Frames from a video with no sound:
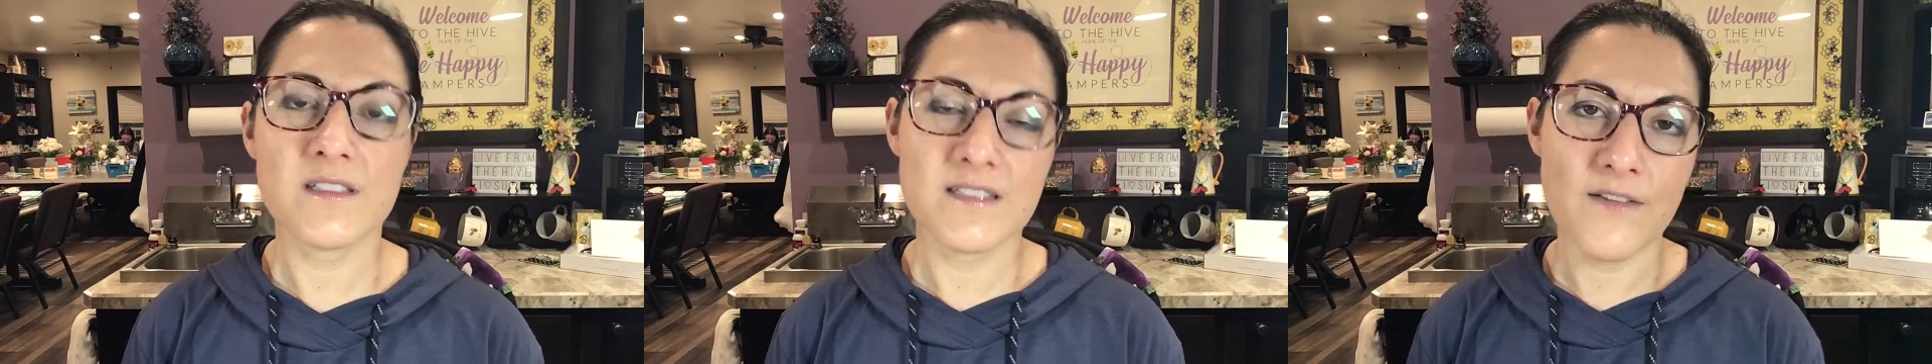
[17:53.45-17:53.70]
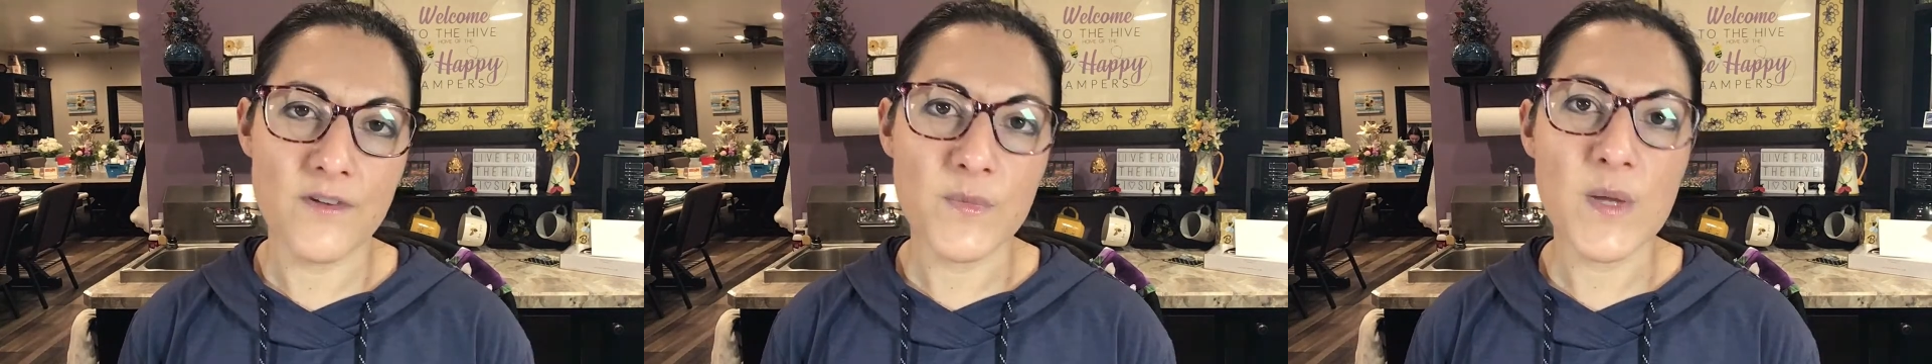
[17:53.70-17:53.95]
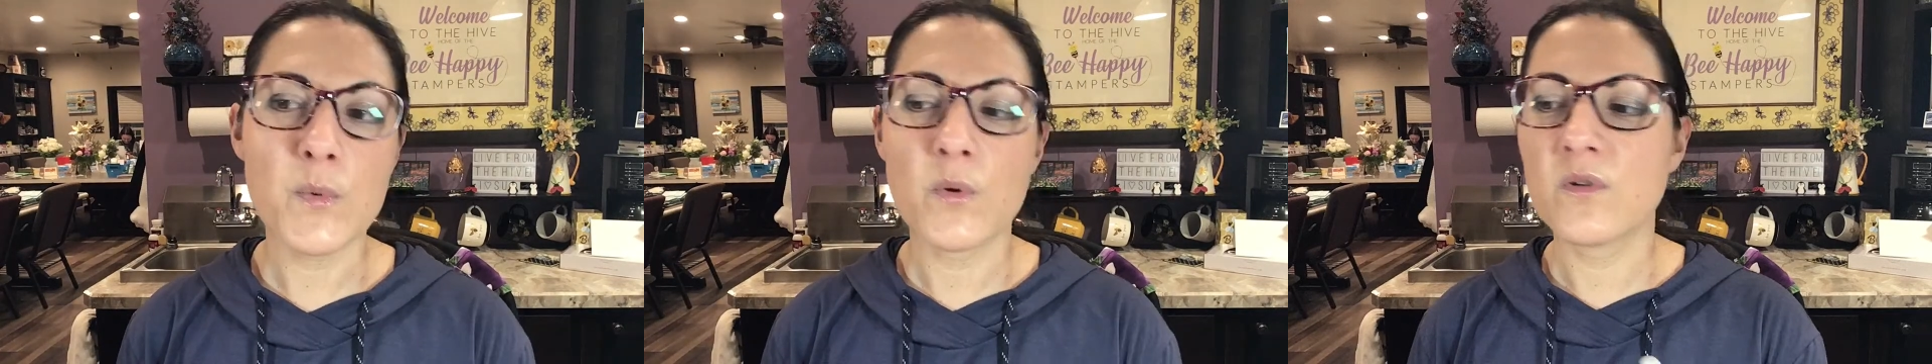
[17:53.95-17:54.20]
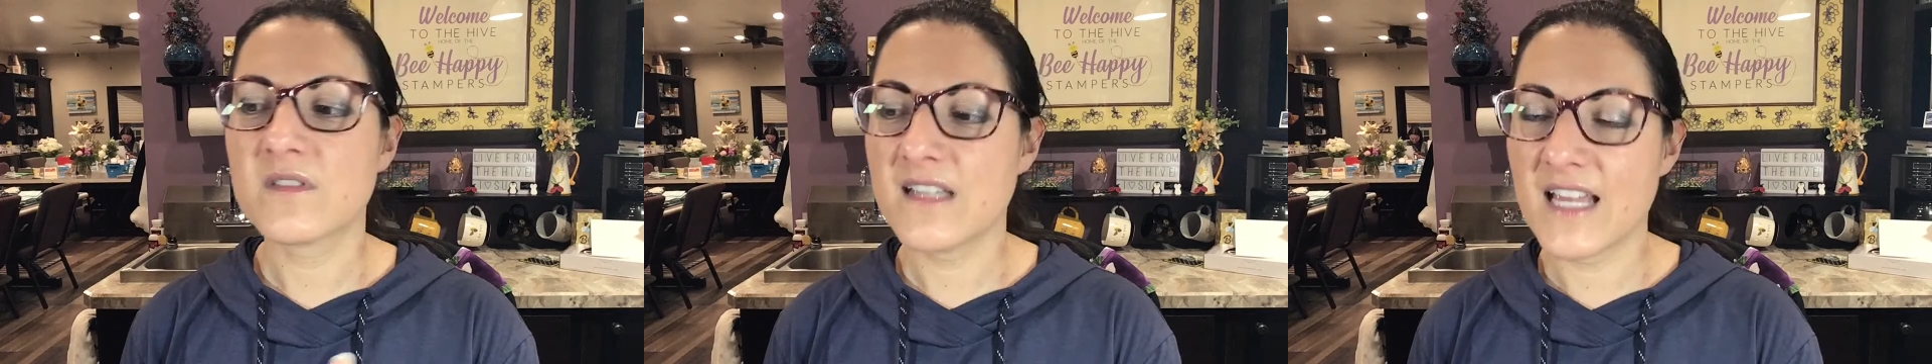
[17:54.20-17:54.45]
to seven
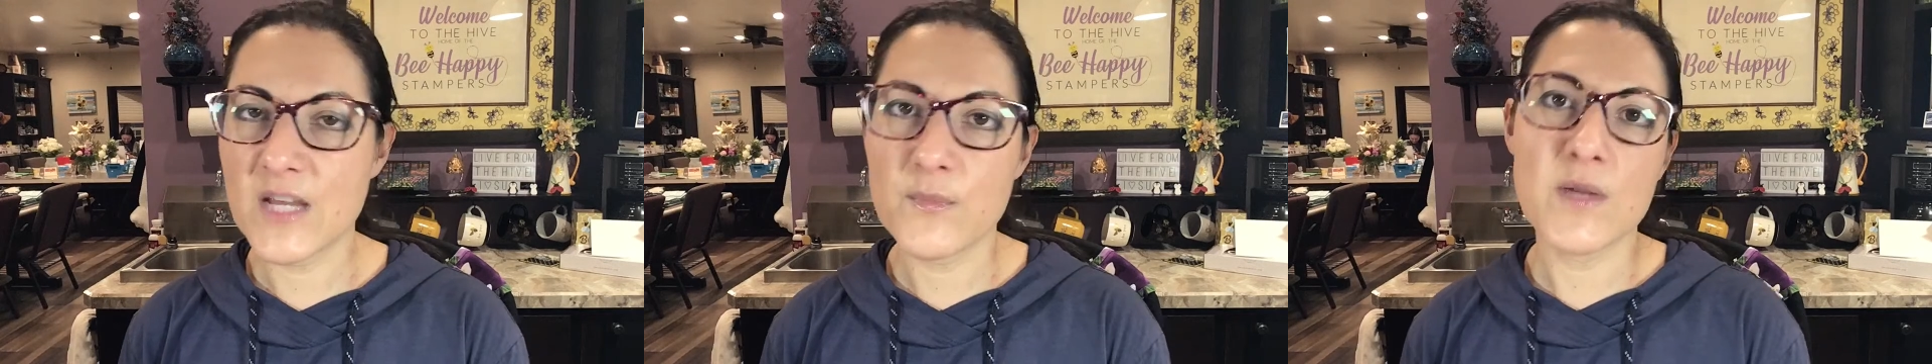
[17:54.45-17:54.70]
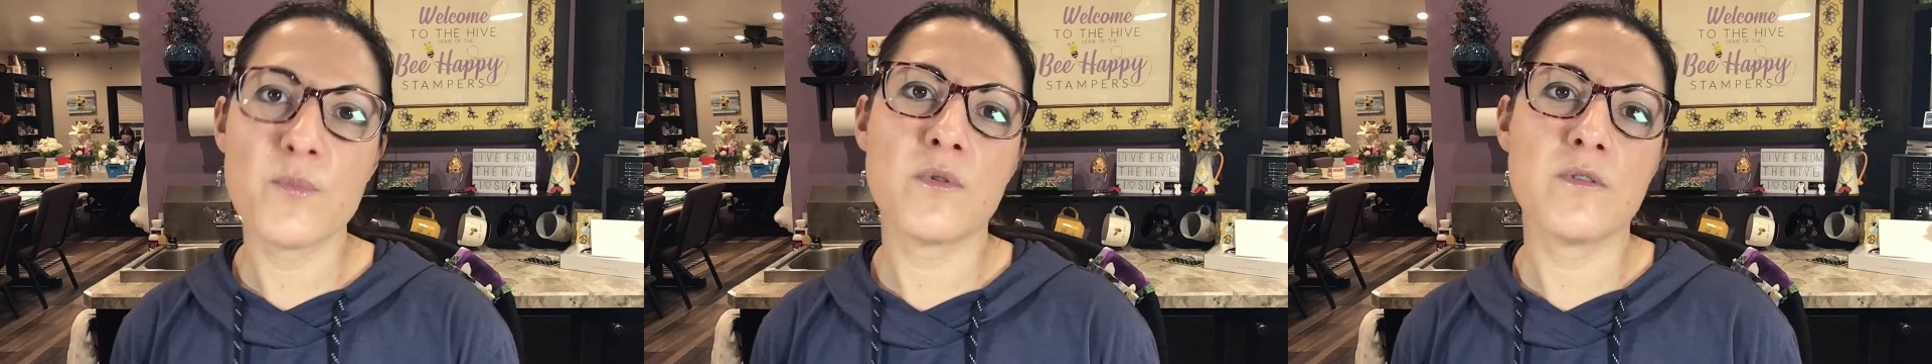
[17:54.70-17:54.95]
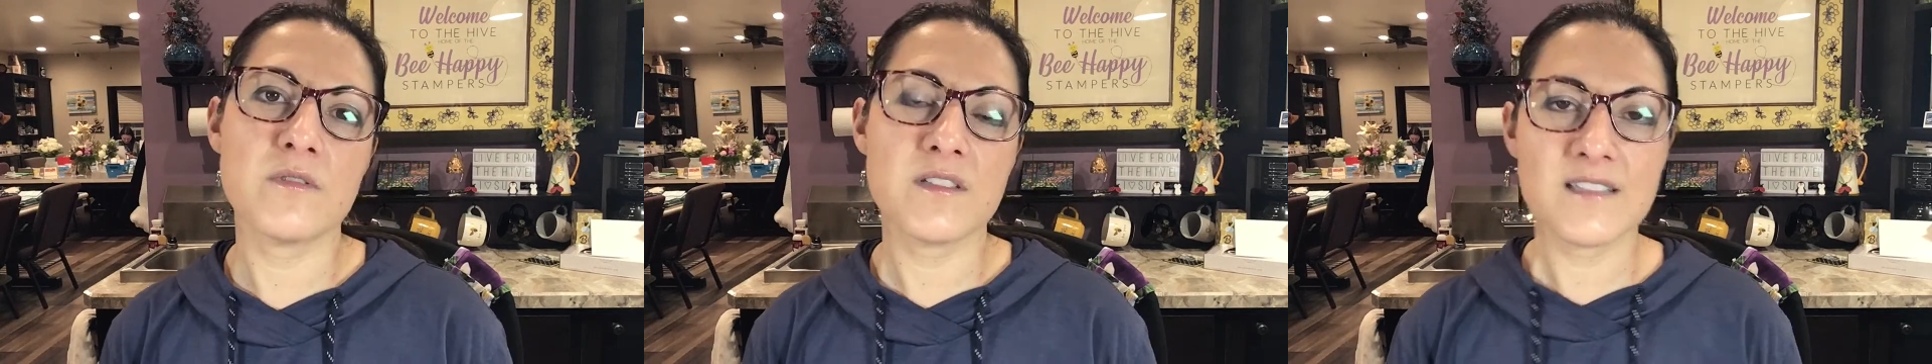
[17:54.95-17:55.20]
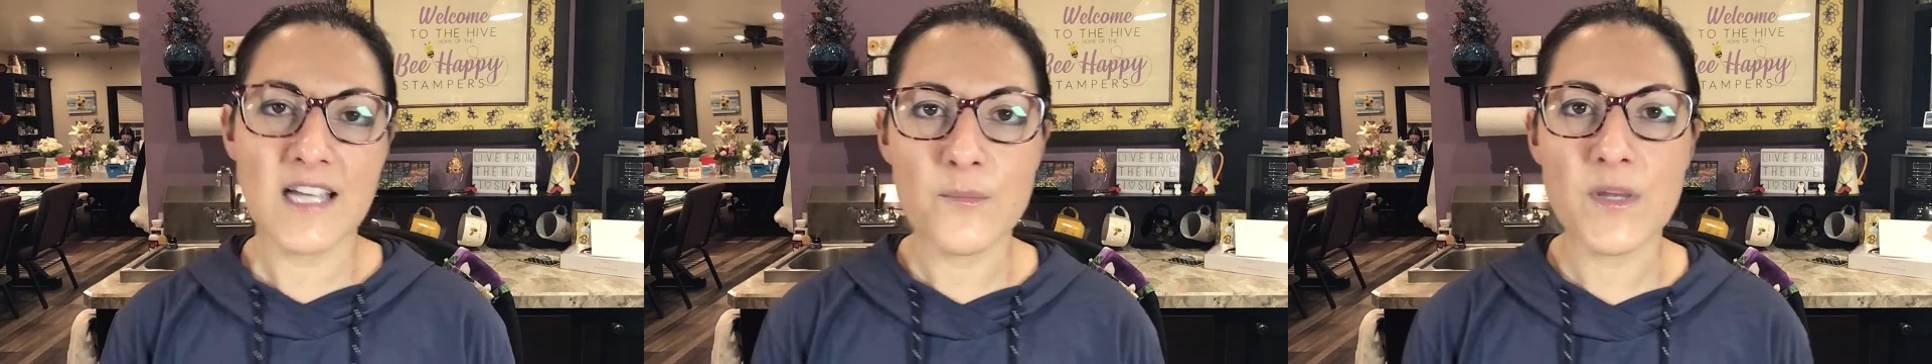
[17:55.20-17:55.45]
people to eight people
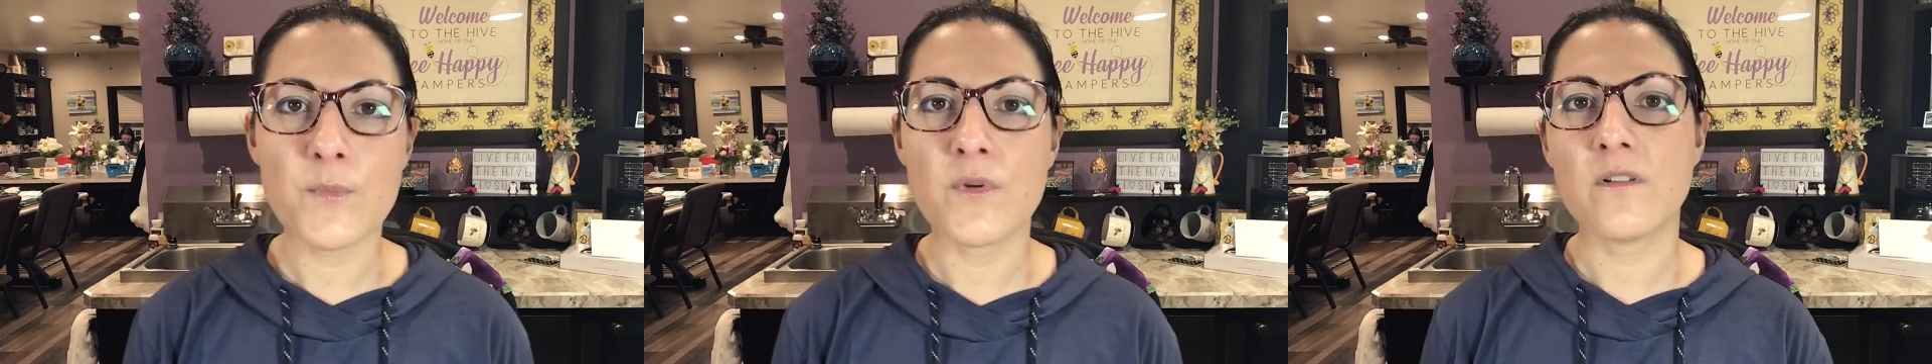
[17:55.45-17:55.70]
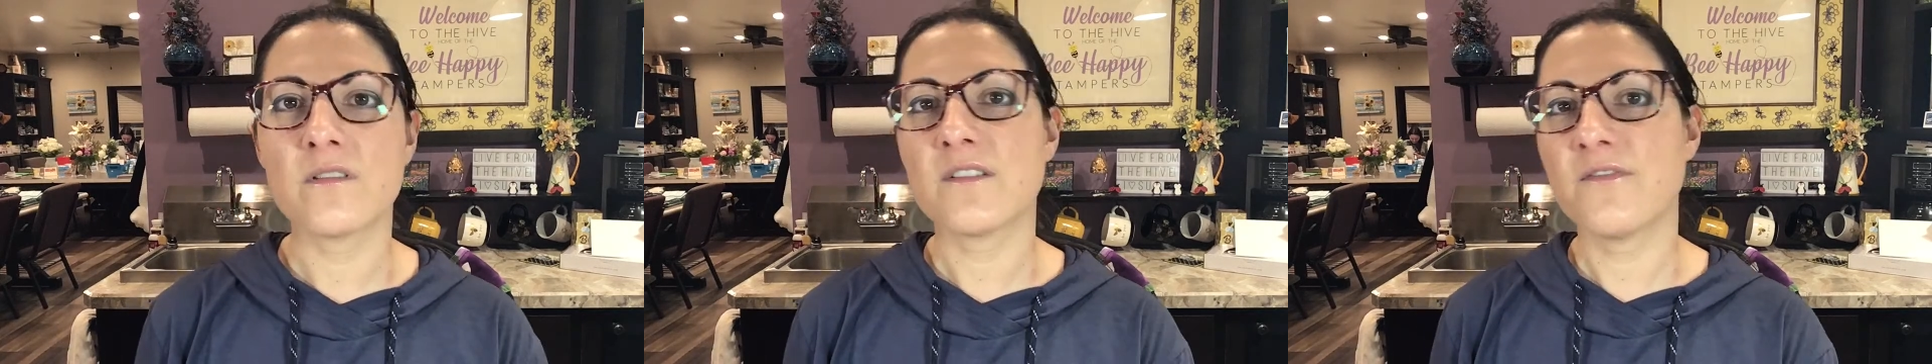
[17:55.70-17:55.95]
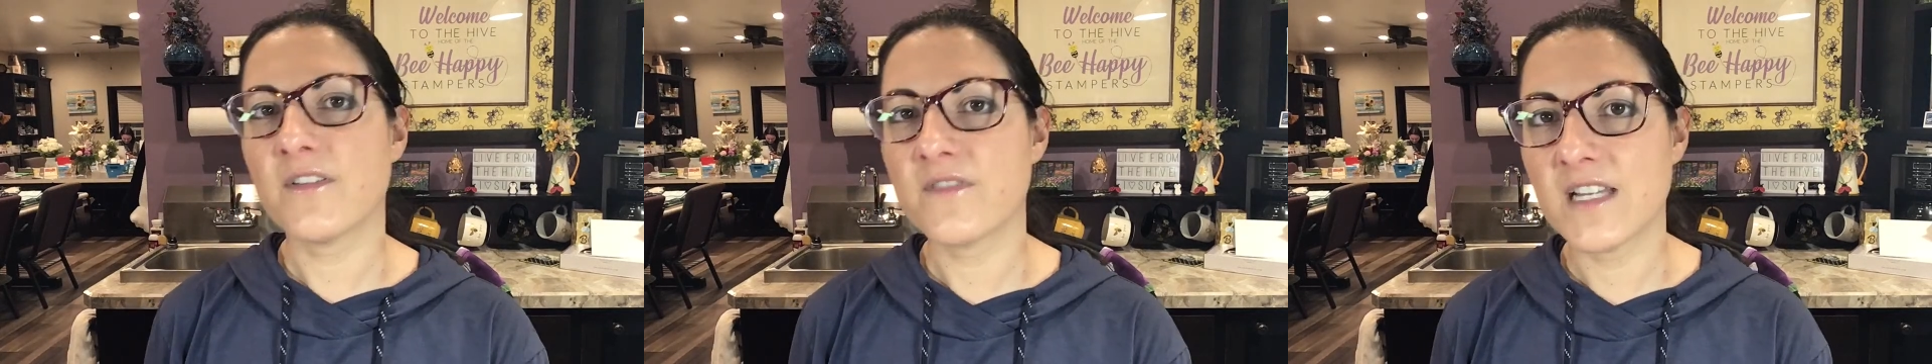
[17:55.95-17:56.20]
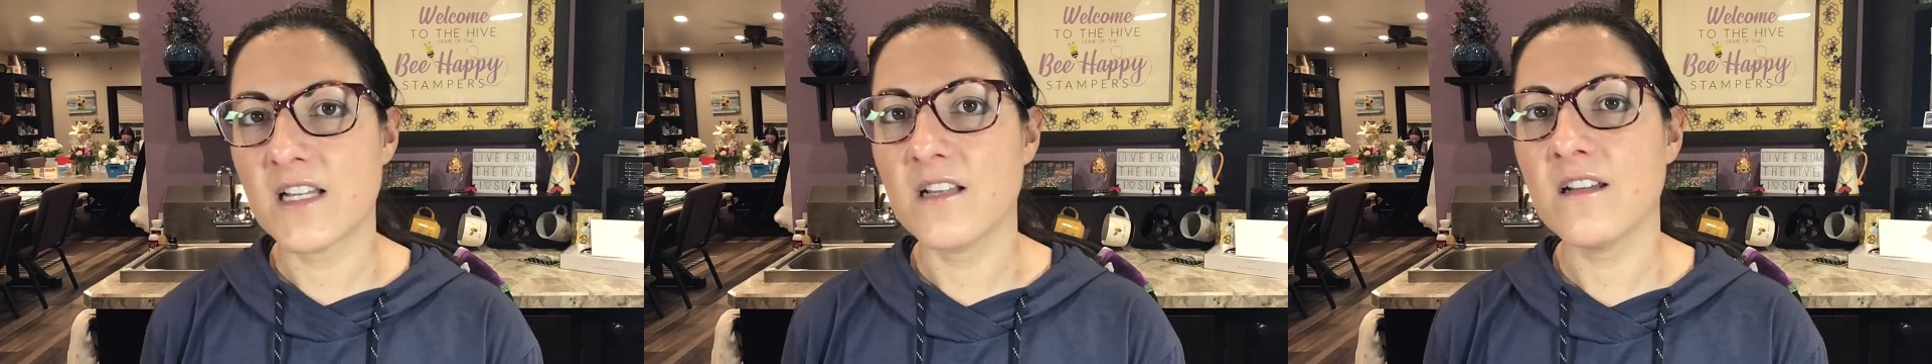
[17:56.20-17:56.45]
to ten people to
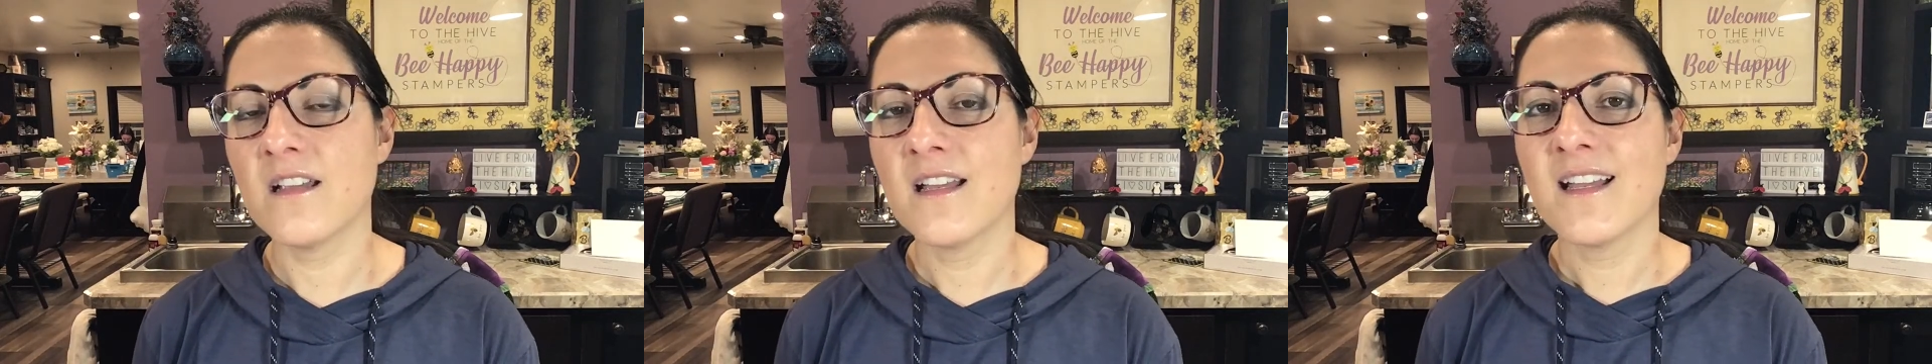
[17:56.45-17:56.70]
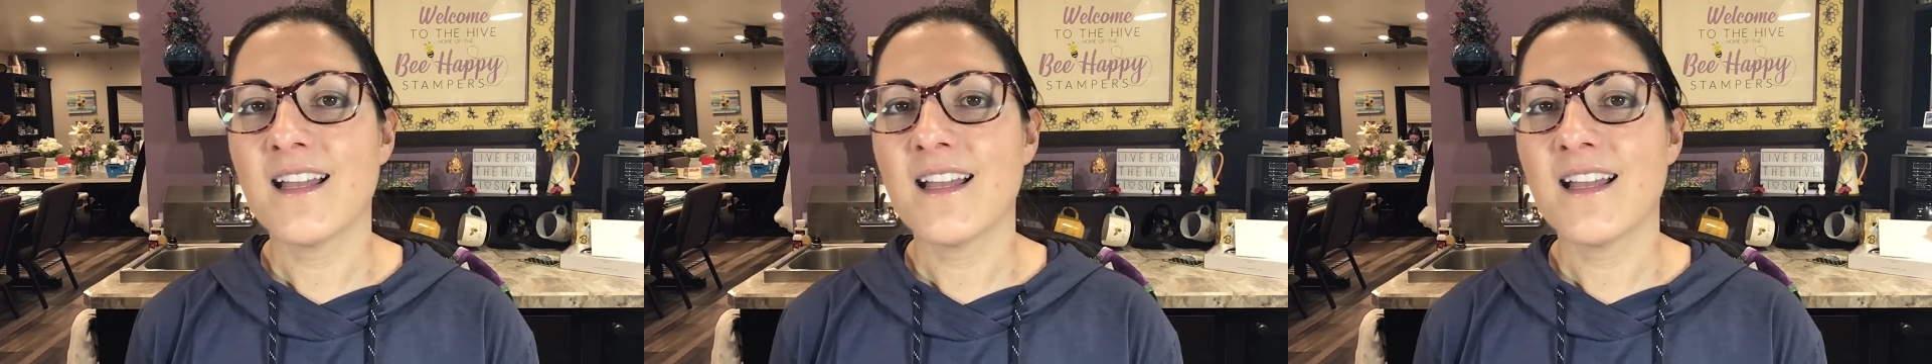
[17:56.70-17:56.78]
fifteen.